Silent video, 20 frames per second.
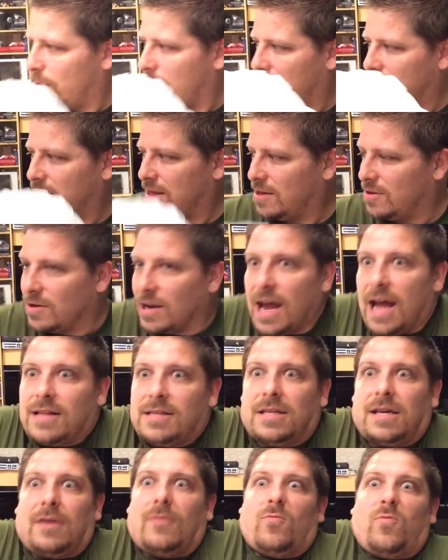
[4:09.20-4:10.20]
bag. The other
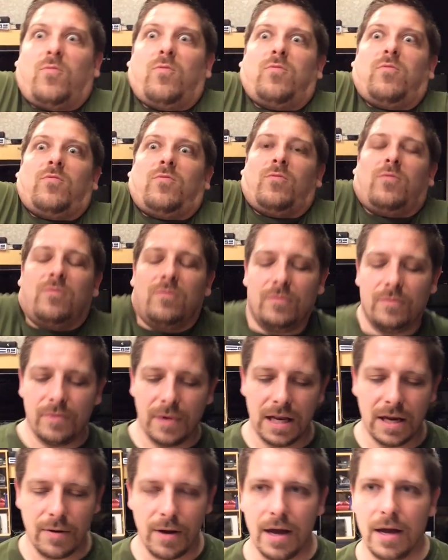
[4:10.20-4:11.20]
cat's like,
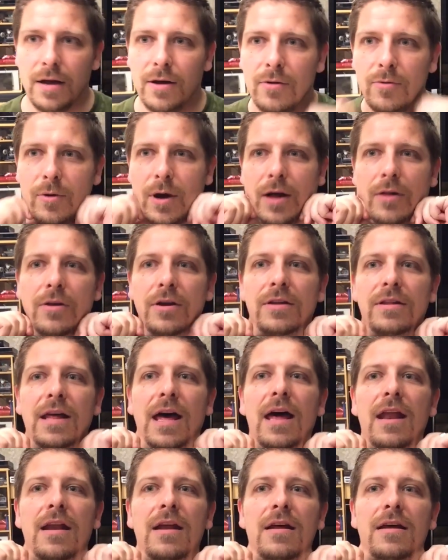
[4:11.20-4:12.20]
anyway. Wow, look at
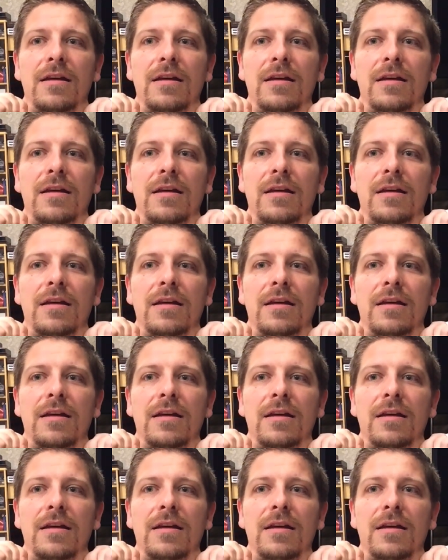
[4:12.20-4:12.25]
that.